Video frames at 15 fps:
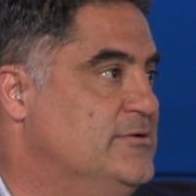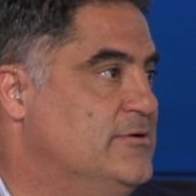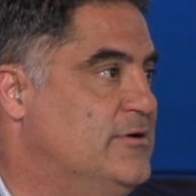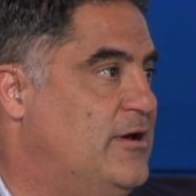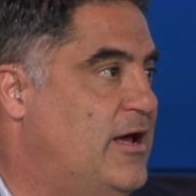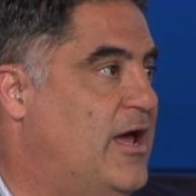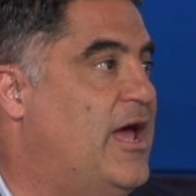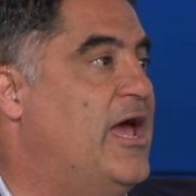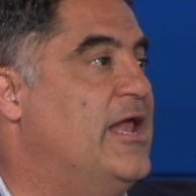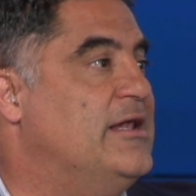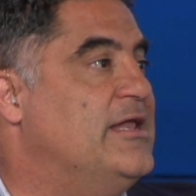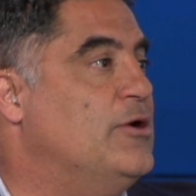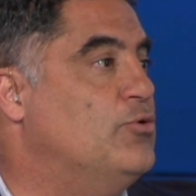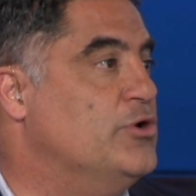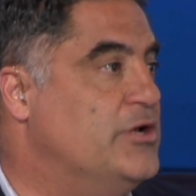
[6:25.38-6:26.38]
mm -hmm. and
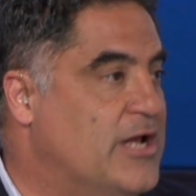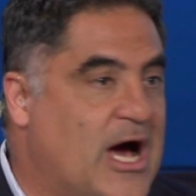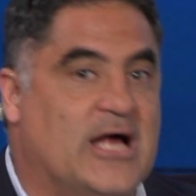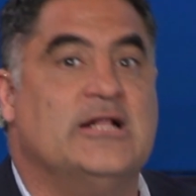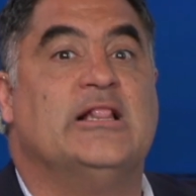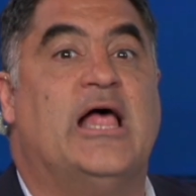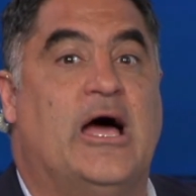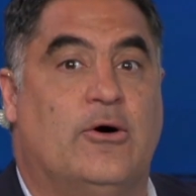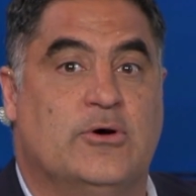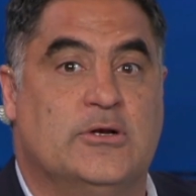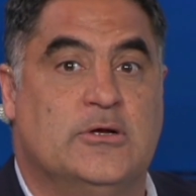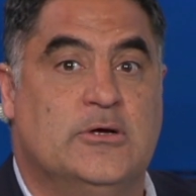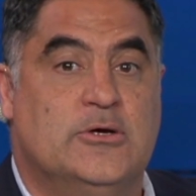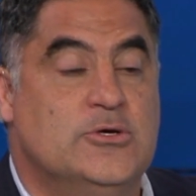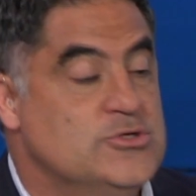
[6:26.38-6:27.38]
they would not allow it.
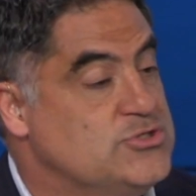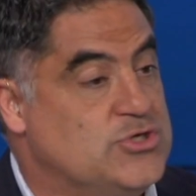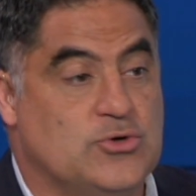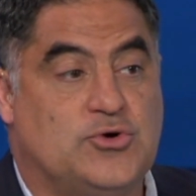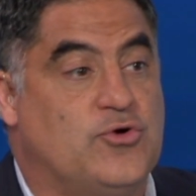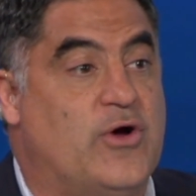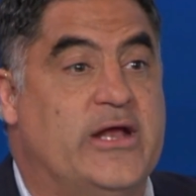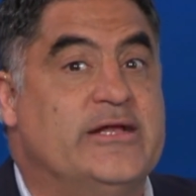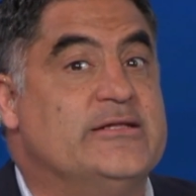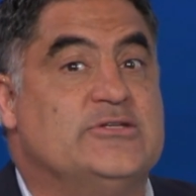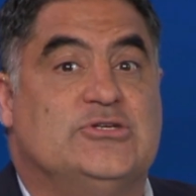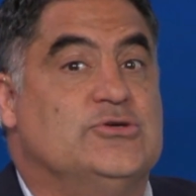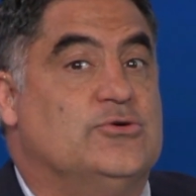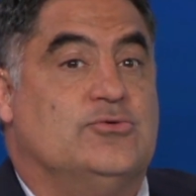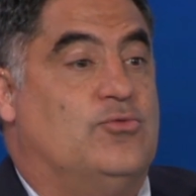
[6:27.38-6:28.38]
So credit
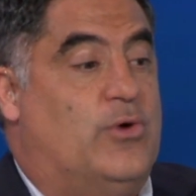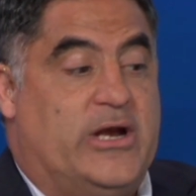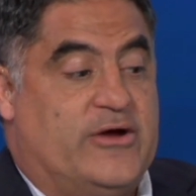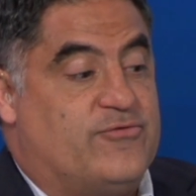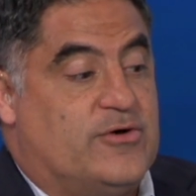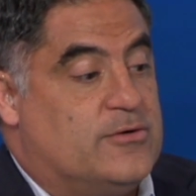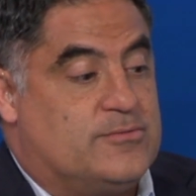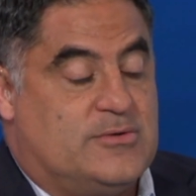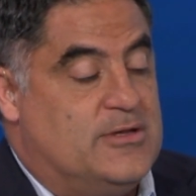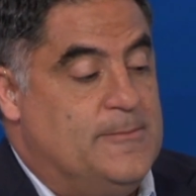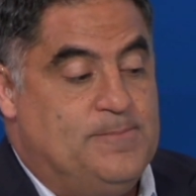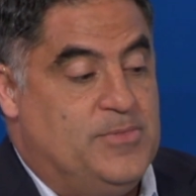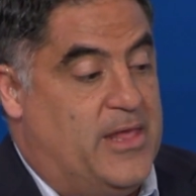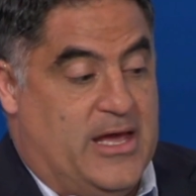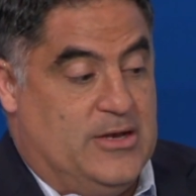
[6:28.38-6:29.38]
to whatever,
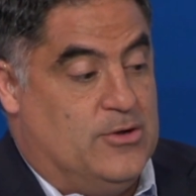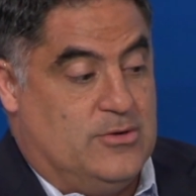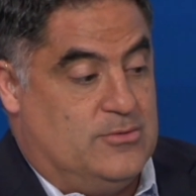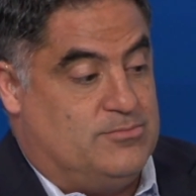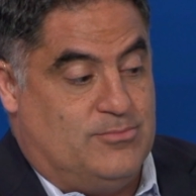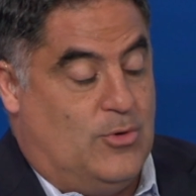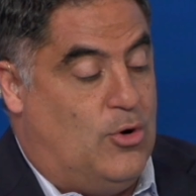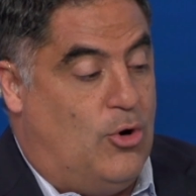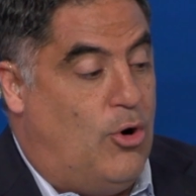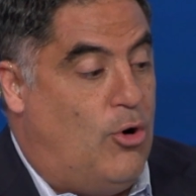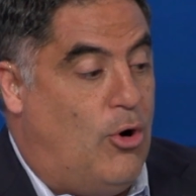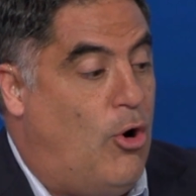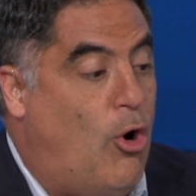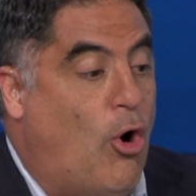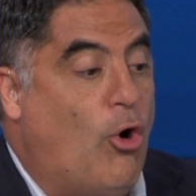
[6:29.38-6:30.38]
and
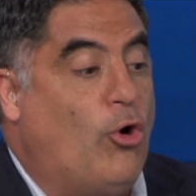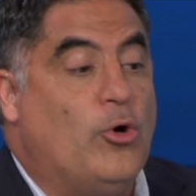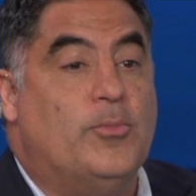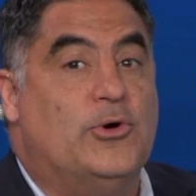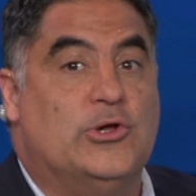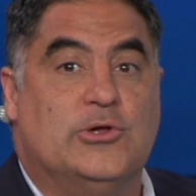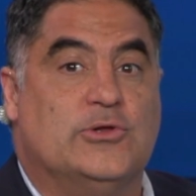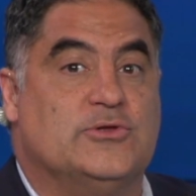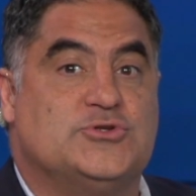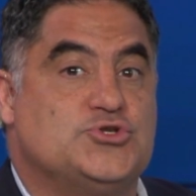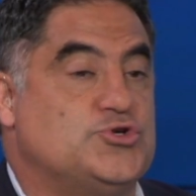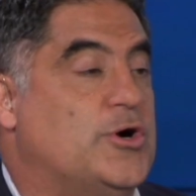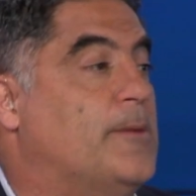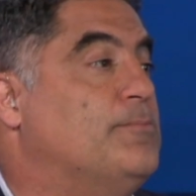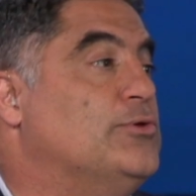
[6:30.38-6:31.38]
horrible
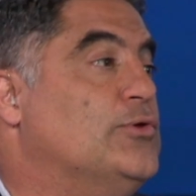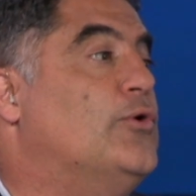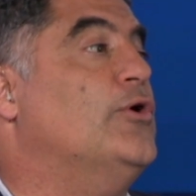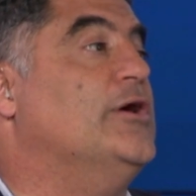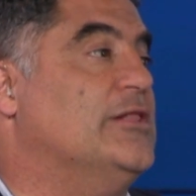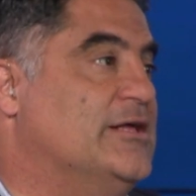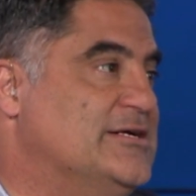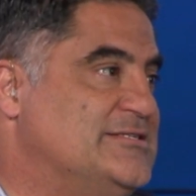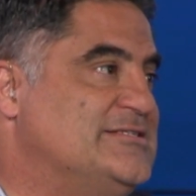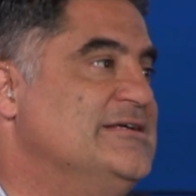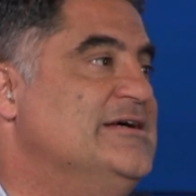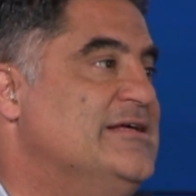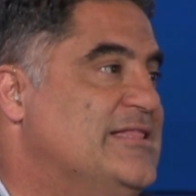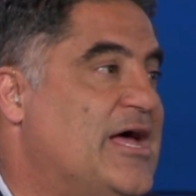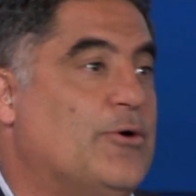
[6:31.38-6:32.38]
Trump loyalists
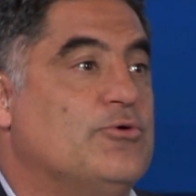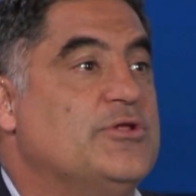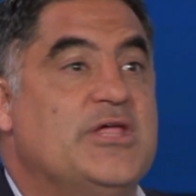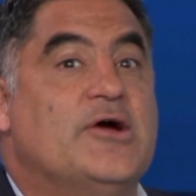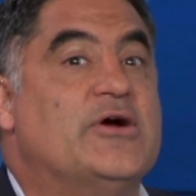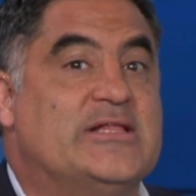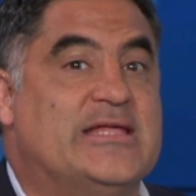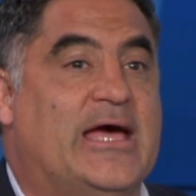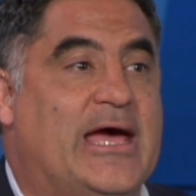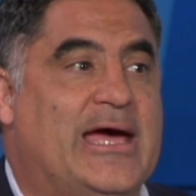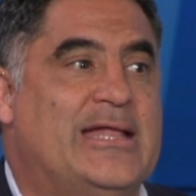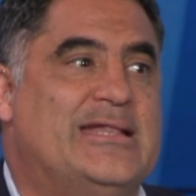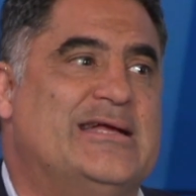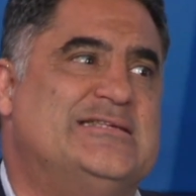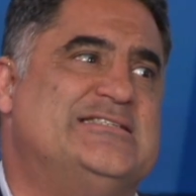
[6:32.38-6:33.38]
that were there at the
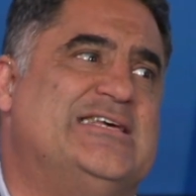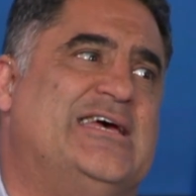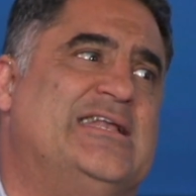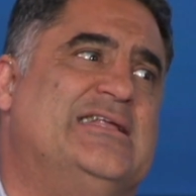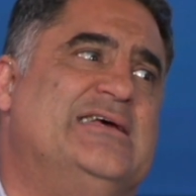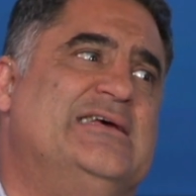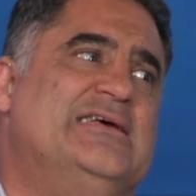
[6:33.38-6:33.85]
end that said,